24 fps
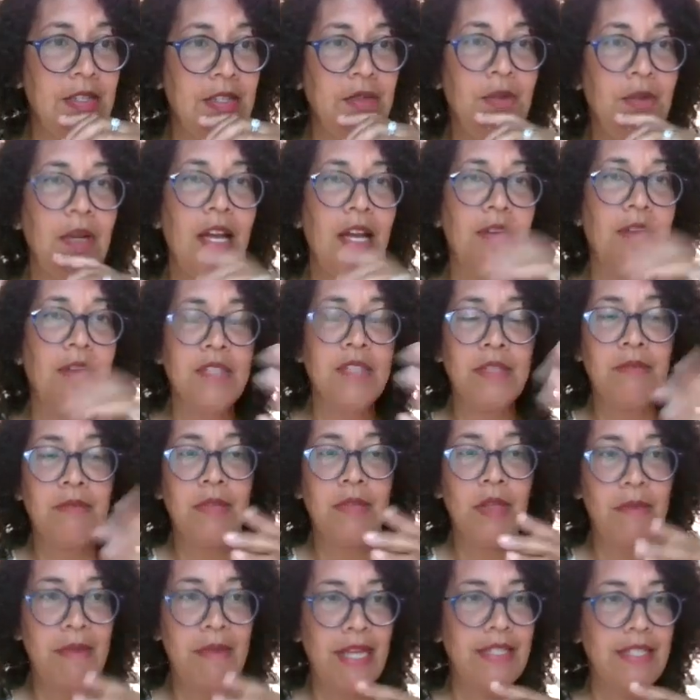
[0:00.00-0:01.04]
who have
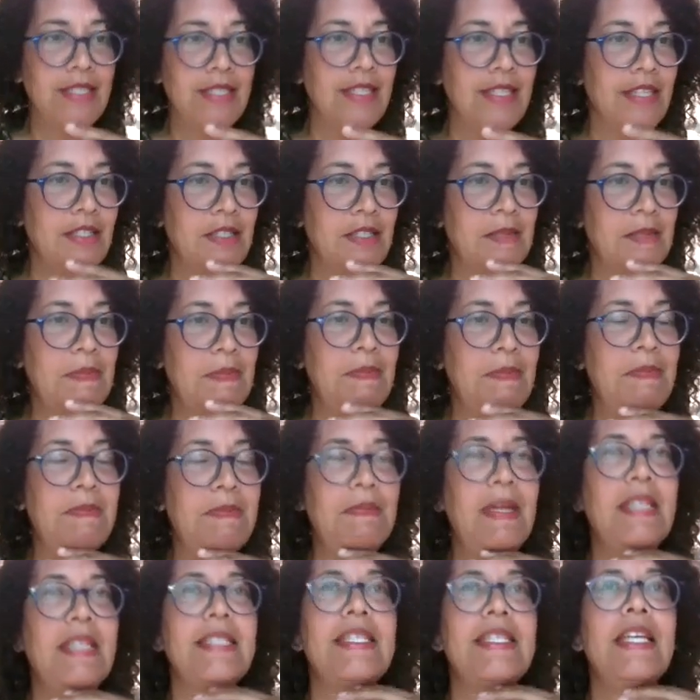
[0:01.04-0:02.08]
similar mindset to
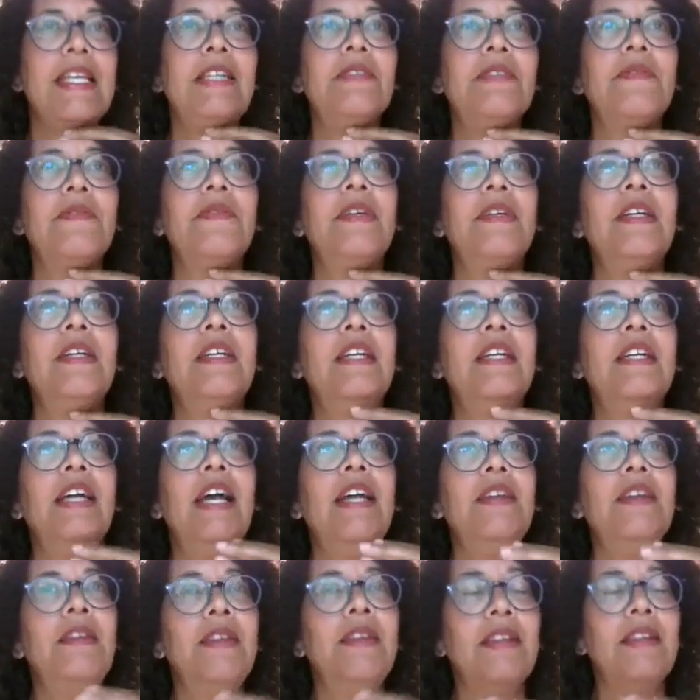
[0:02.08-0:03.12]
myself
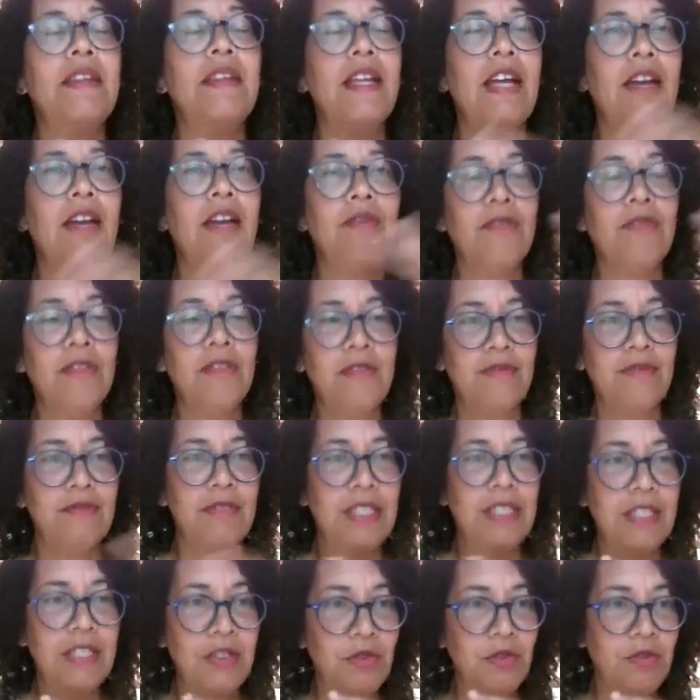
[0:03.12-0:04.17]
and have,
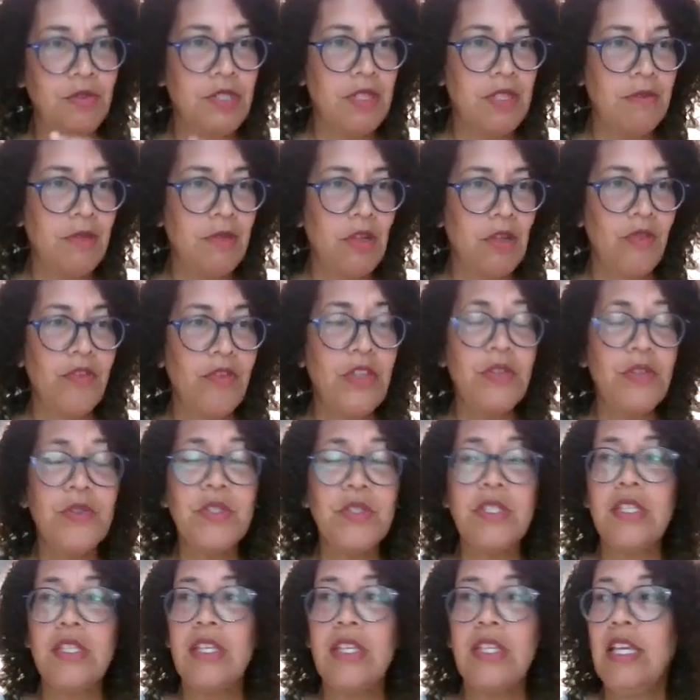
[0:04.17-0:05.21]
similar
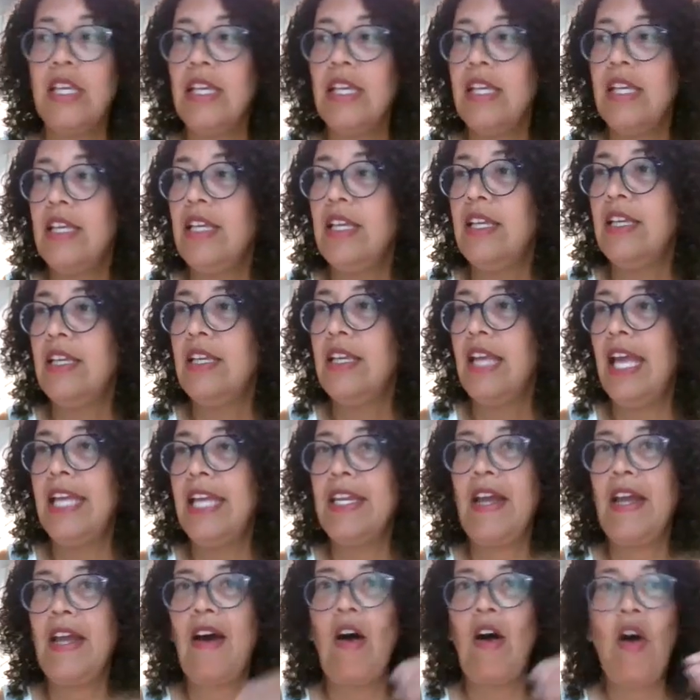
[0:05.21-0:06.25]
views.
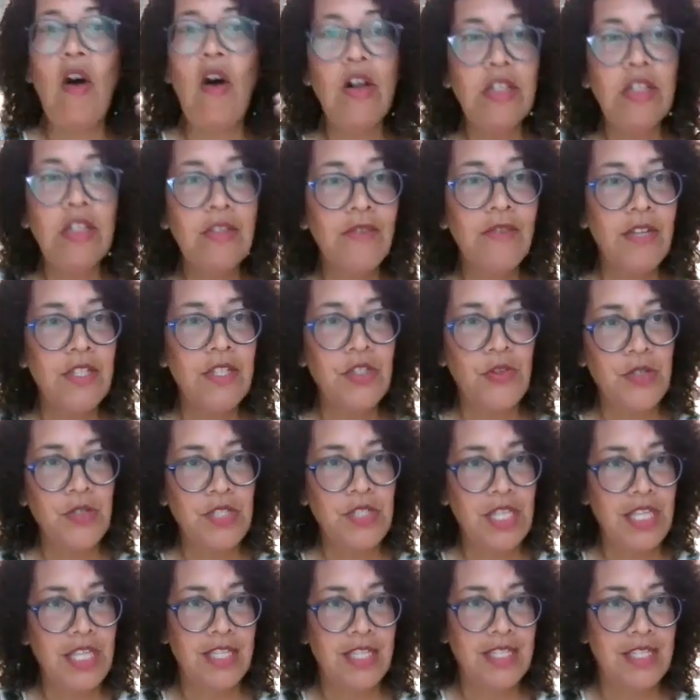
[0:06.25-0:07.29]
And all of us are
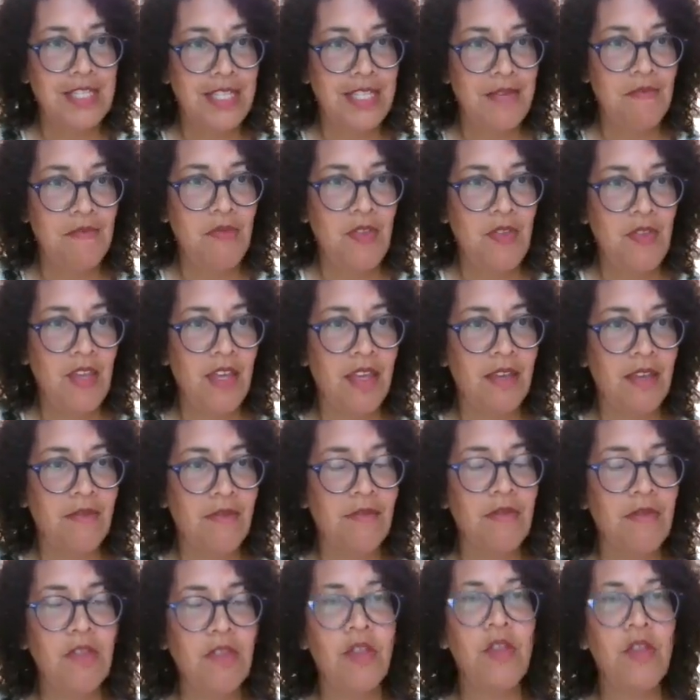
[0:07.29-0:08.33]
saying the same thing.
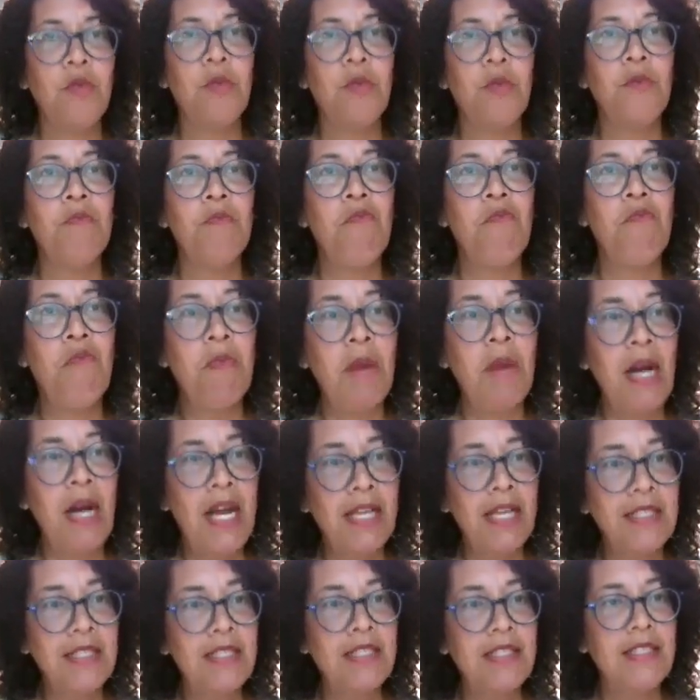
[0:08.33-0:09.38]
You
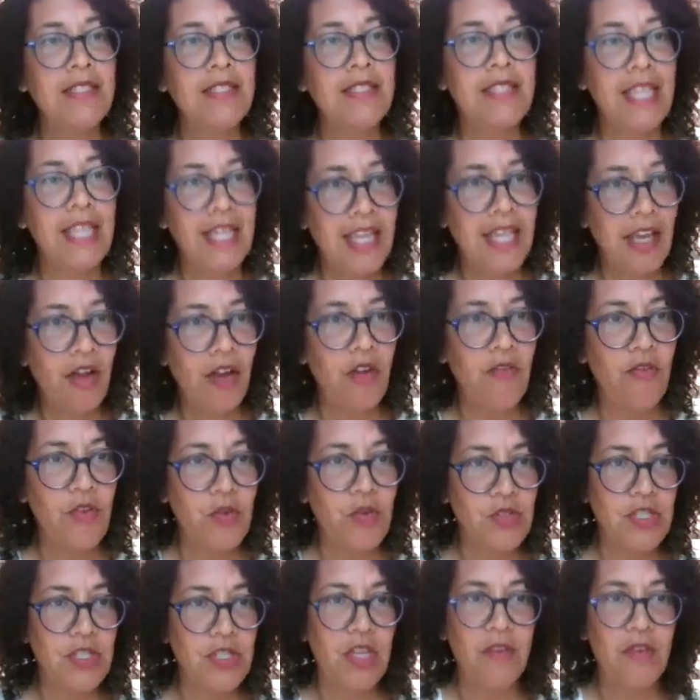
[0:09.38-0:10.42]
must take care of
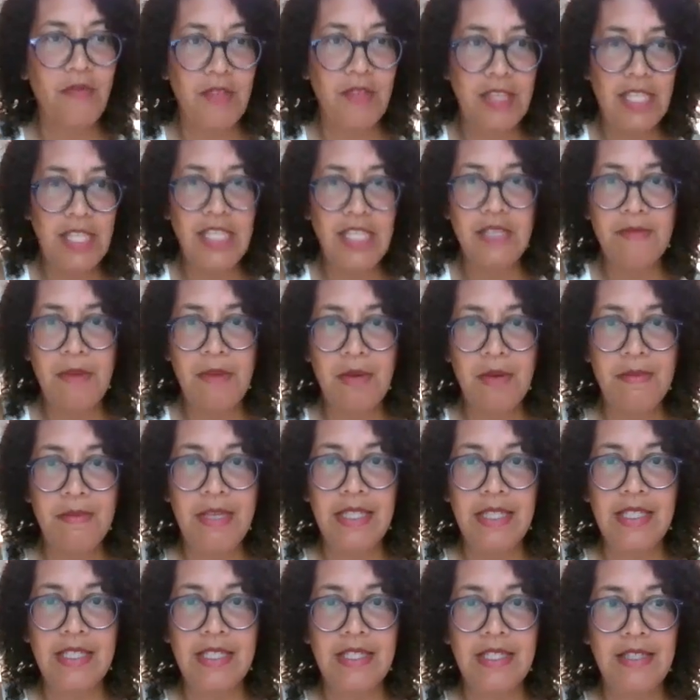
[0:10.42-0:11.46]
yourself in these
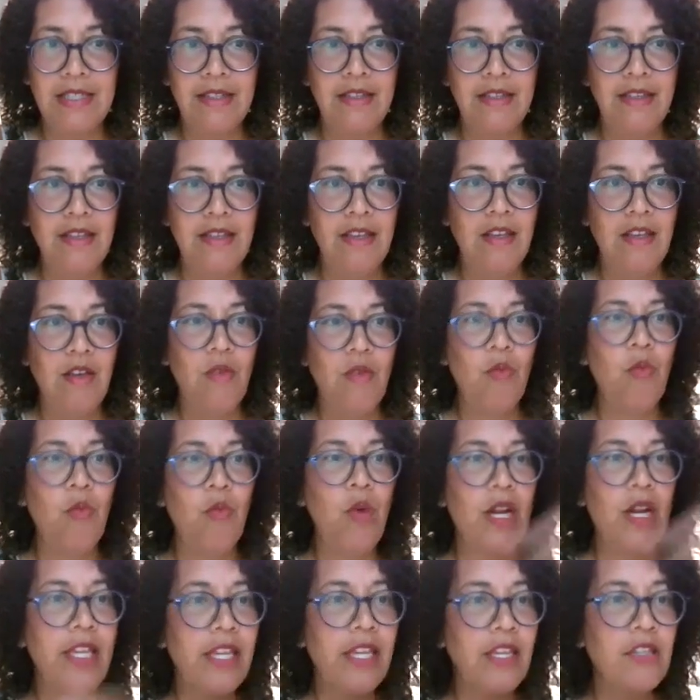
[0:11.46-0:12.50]
moments.
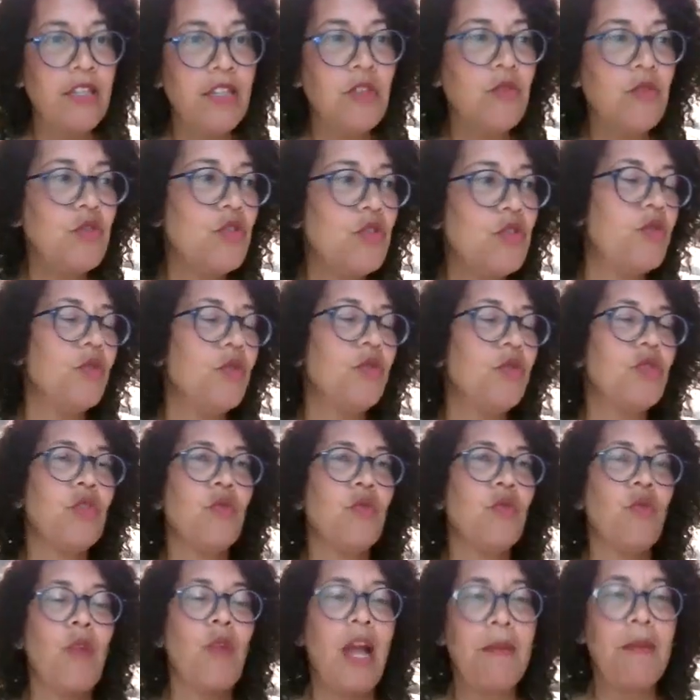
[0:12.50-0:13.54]
What can you do
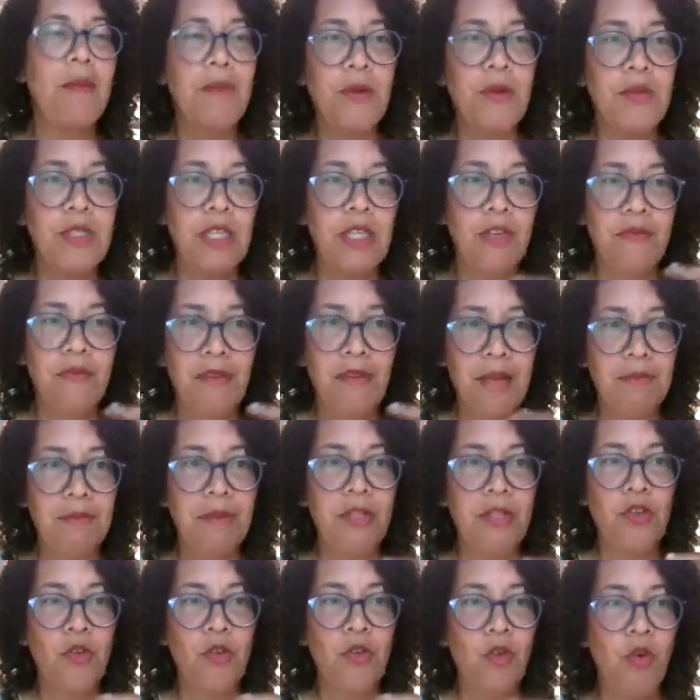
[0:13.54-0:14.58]
to wrap yourself up
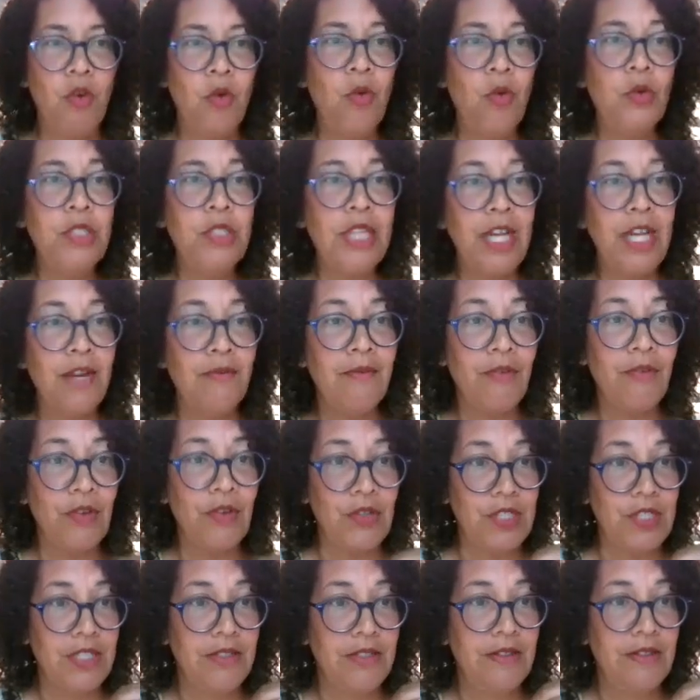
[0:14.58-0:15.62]
in your own
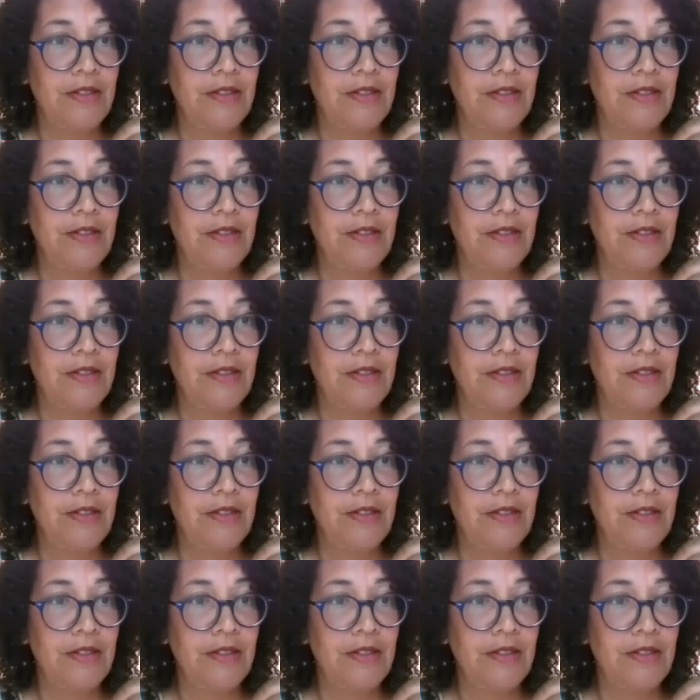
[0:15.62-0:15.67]
comfort